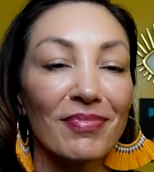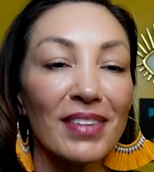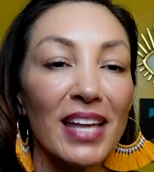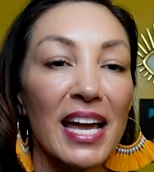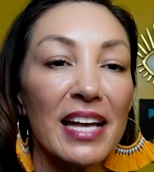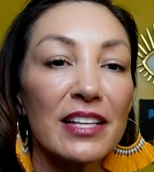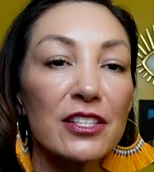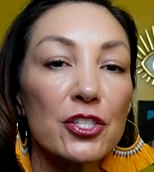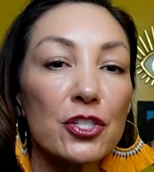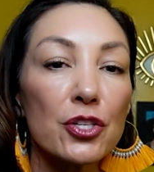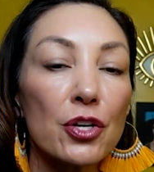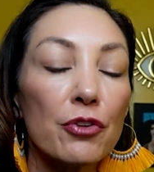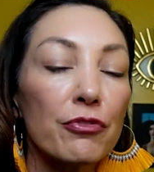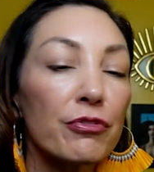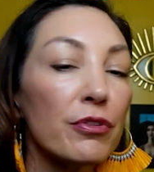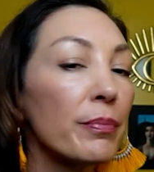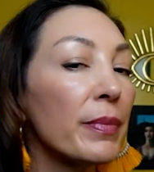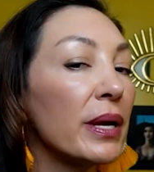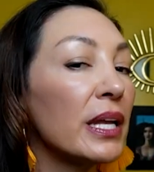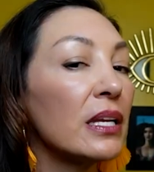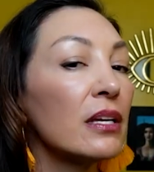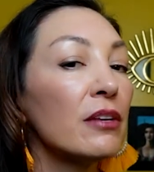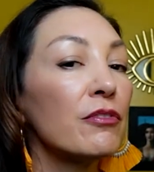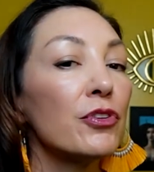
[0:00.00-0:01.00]
And so for
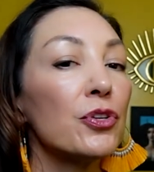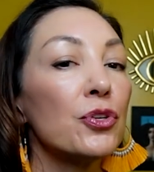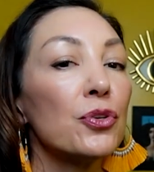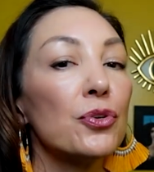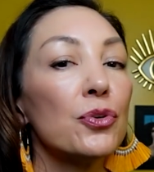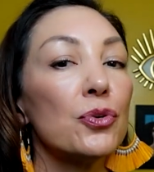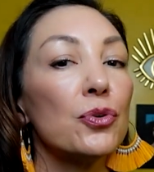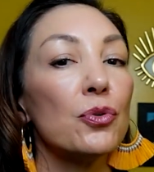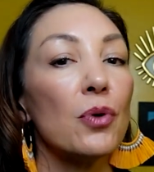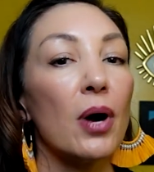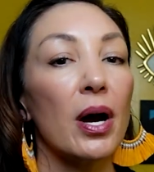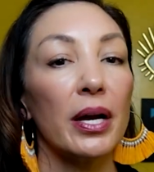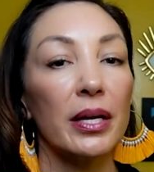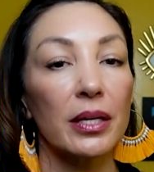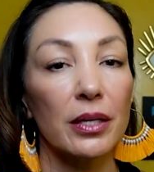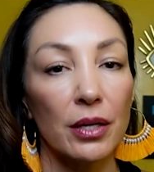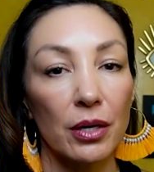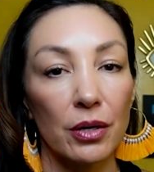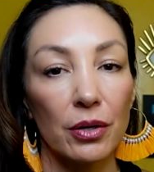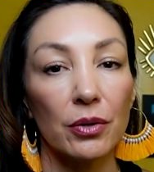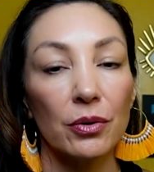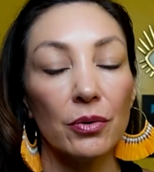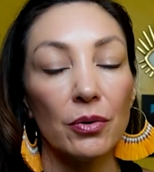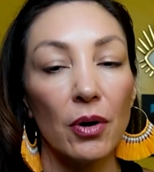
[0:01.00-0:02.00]
many of you who I
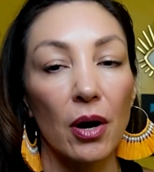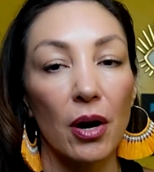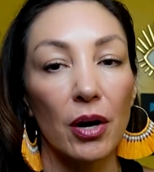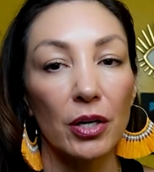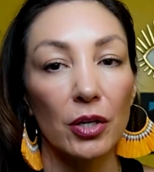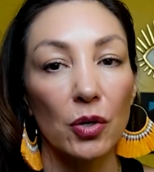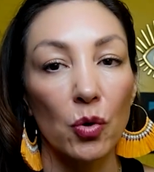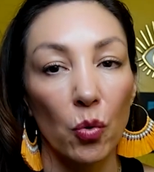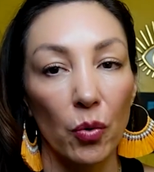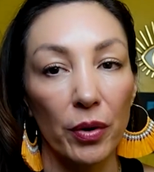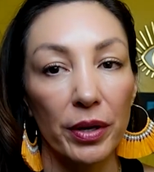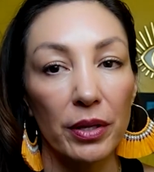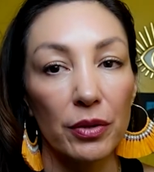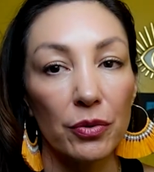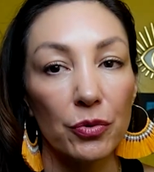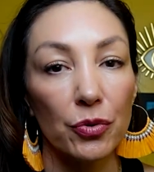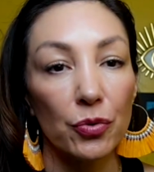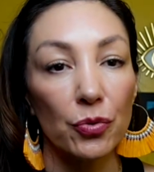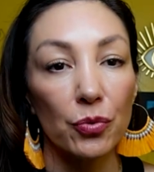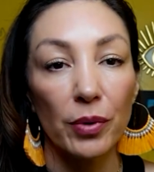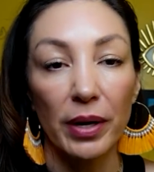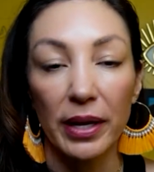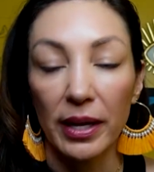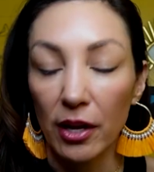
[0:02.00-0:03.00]
know are going
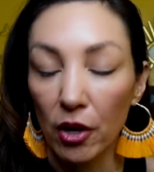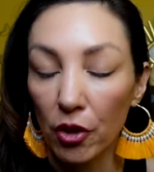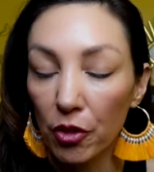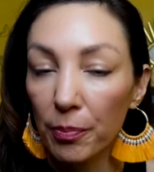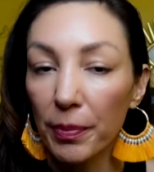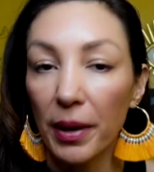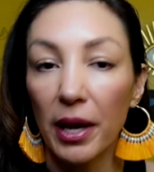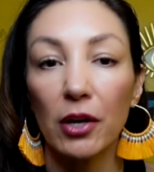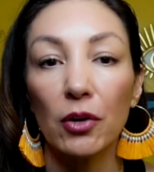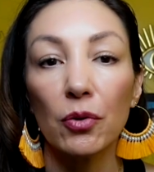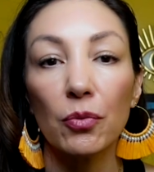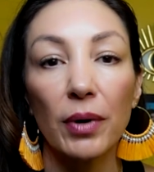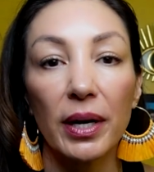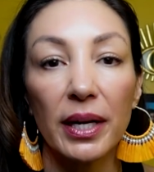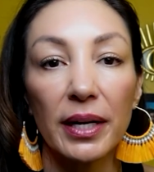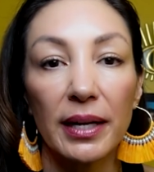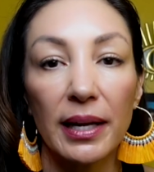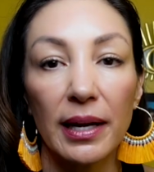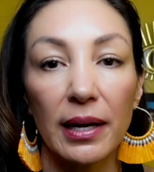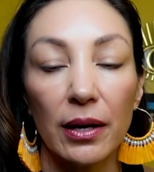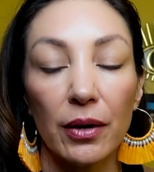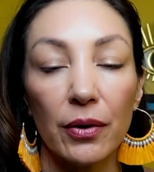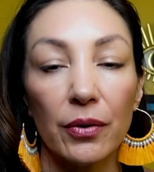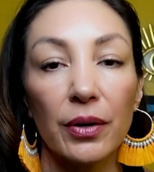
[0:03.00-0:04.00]
through a health battle right
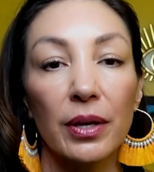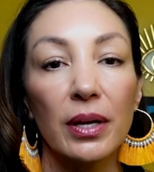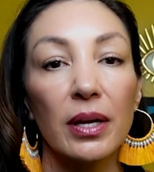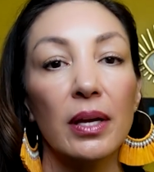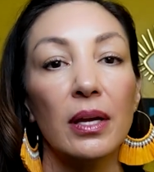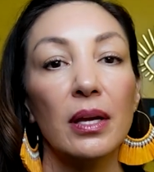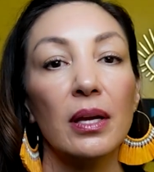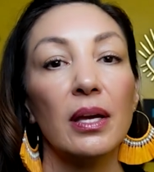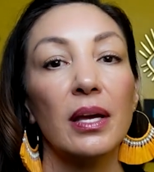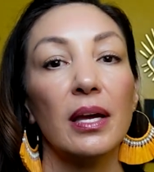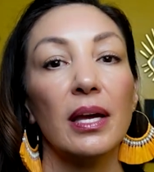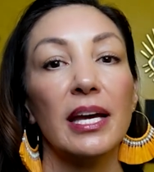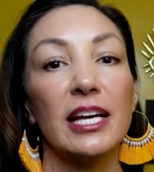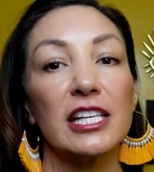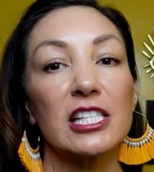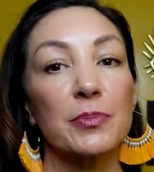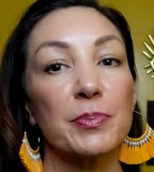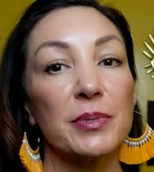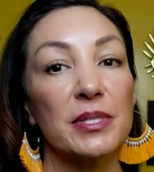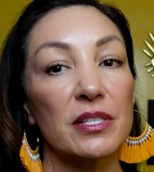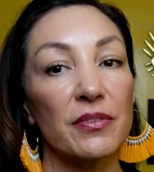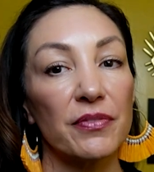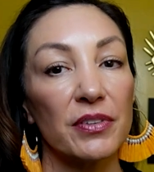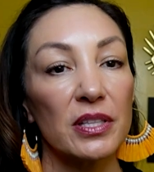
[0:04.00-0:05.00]
now, and
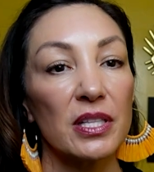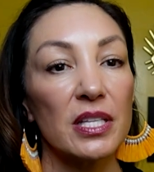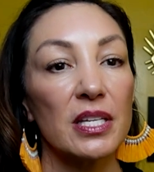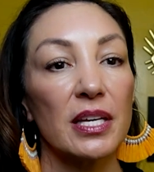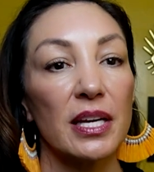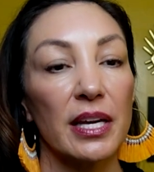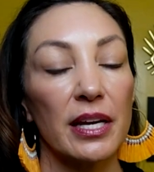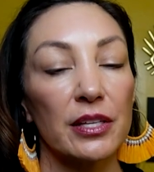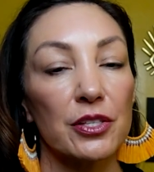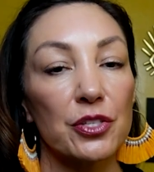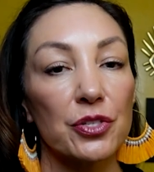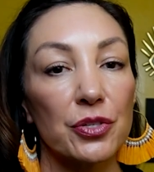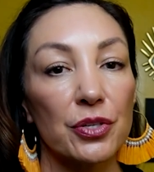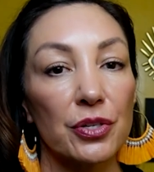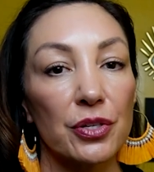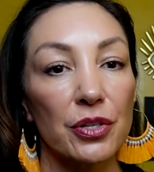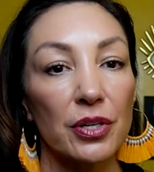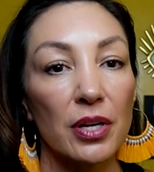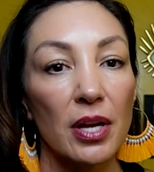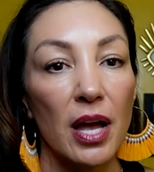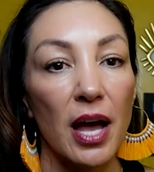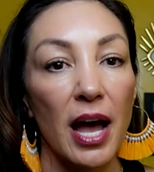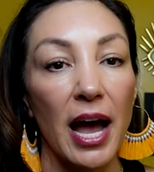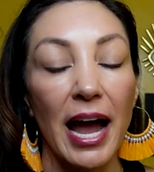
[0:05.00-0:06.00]
specifically cancer,
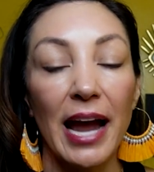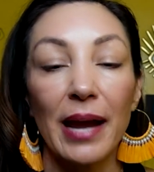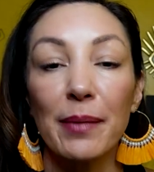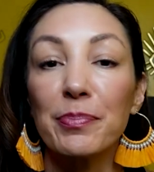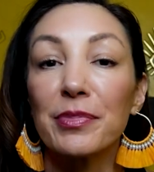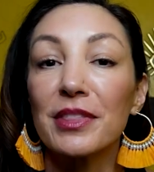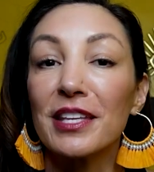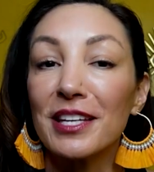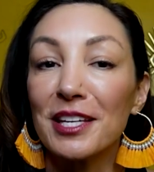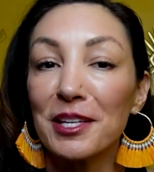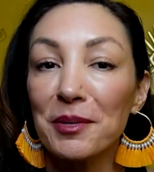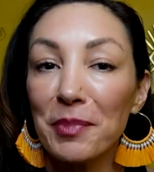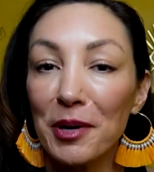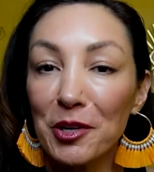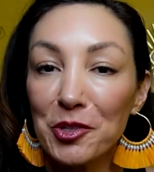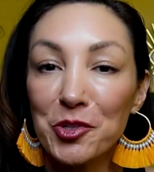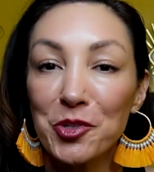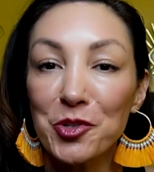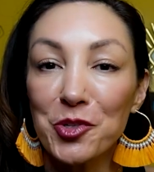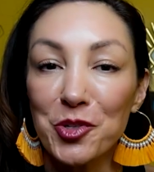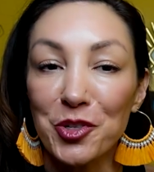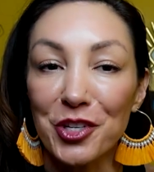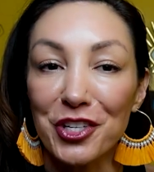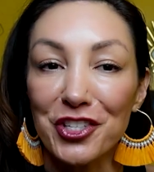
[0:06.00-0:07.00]
I'm thinking about
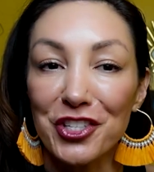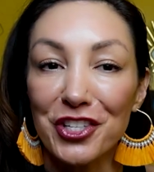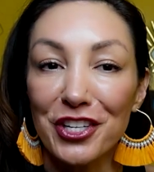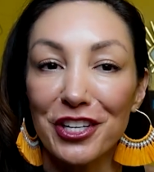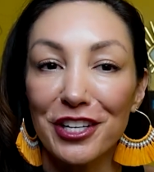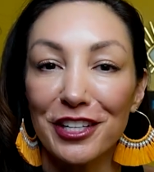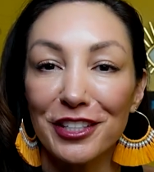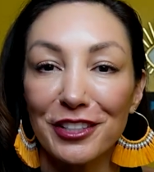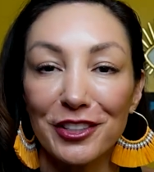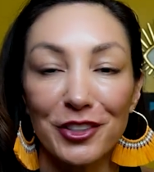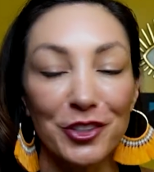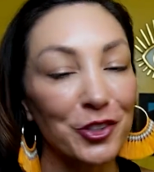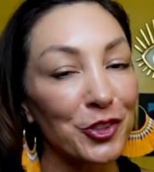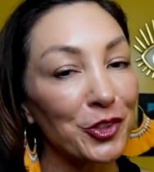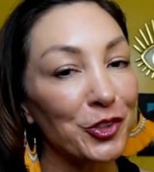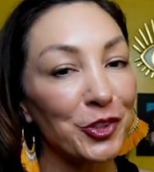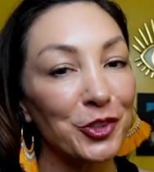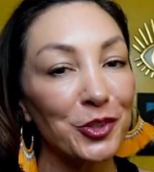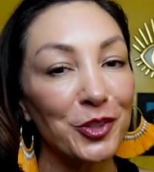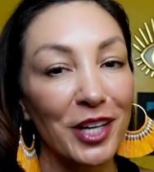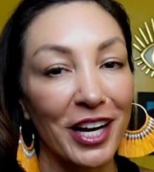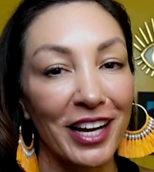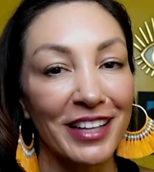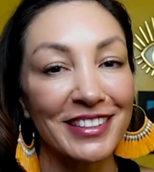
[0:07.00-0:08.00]
you, Trisha. Girl,
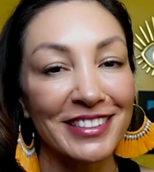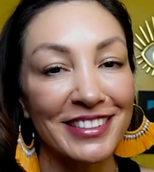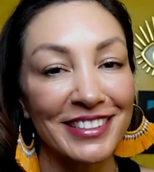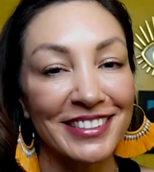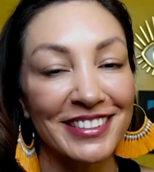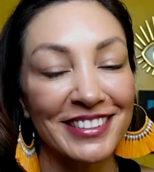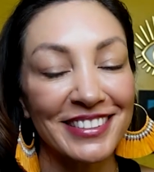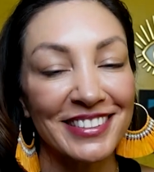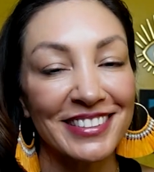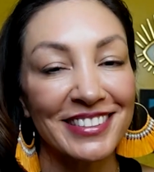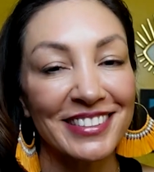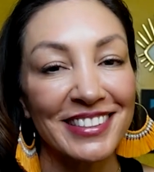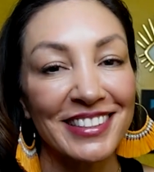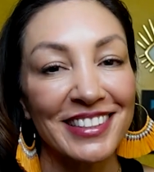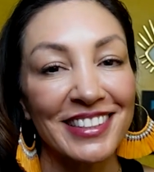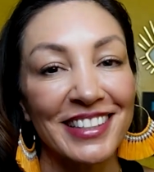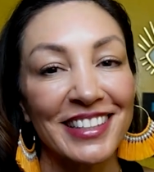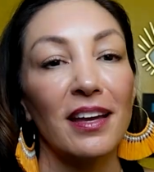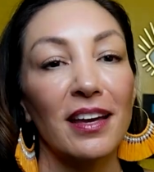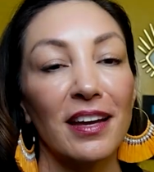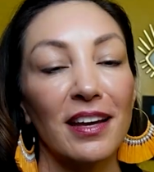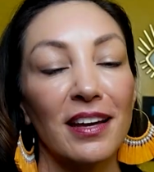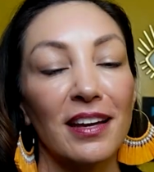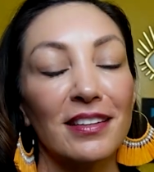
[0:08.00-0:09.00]
you got this.
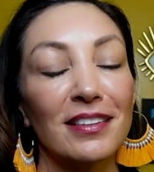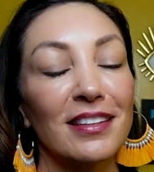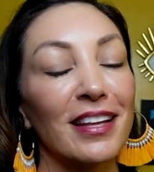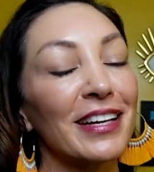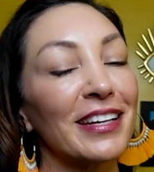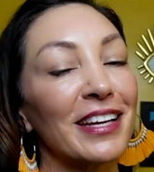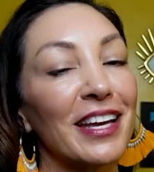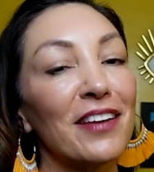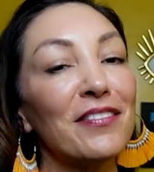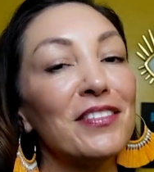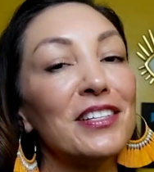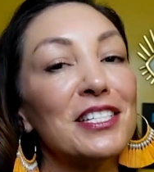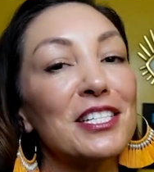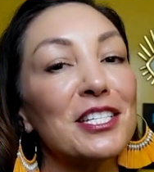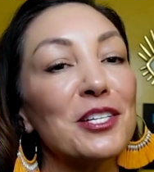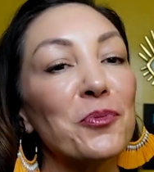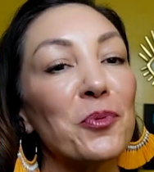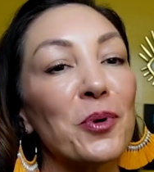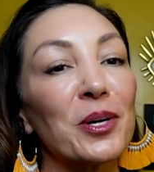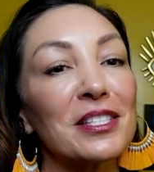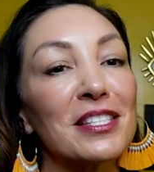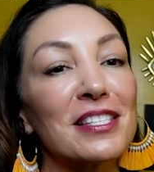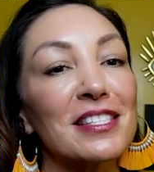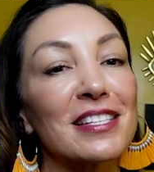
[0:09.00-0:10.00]
And like Heavy D
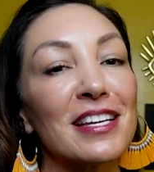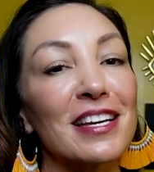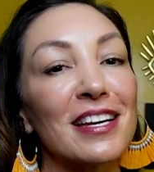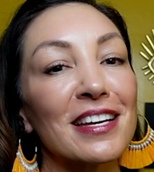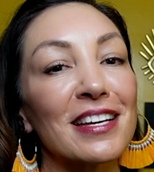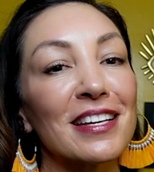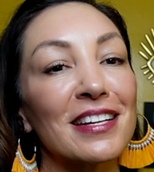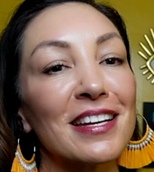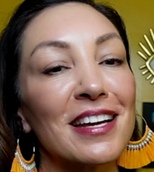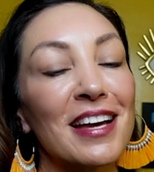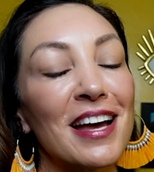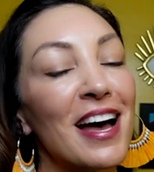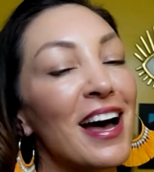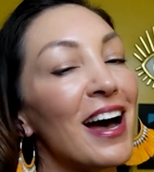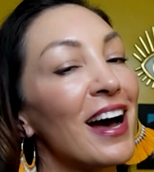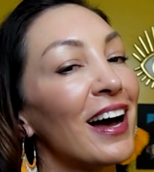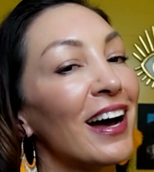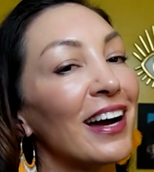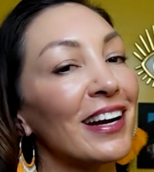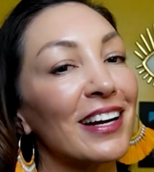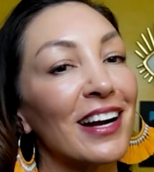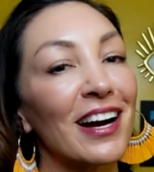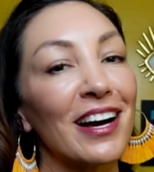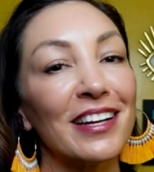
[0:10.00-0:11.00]
once said,
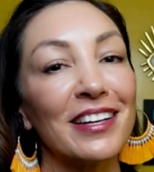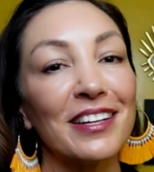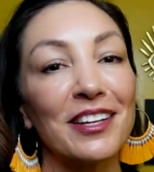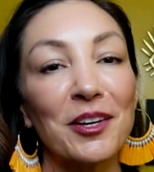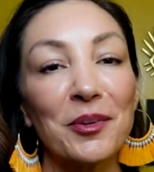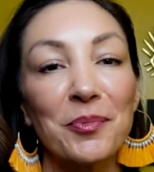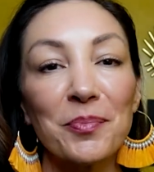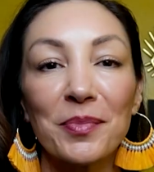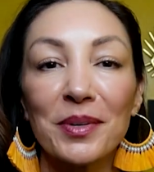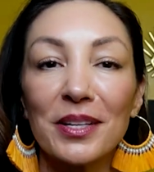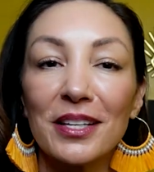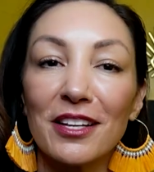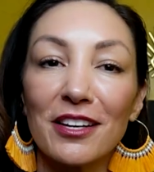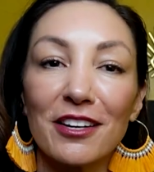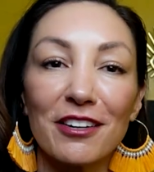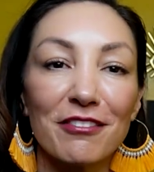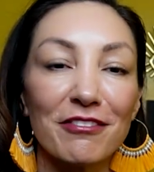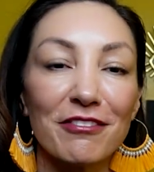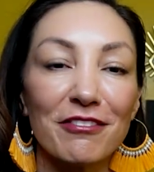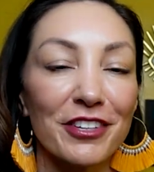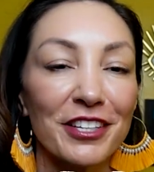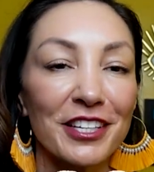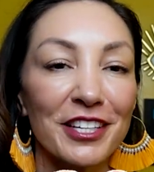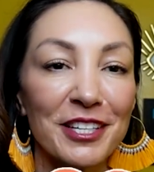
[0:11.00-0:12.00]
I got nothing but love
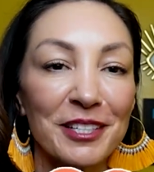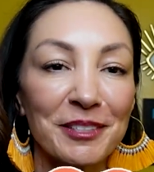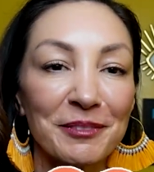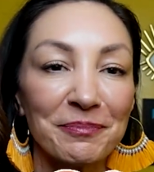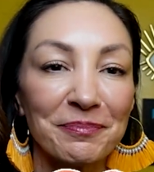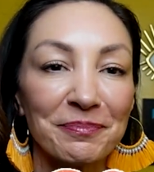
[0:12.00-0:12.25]
for you.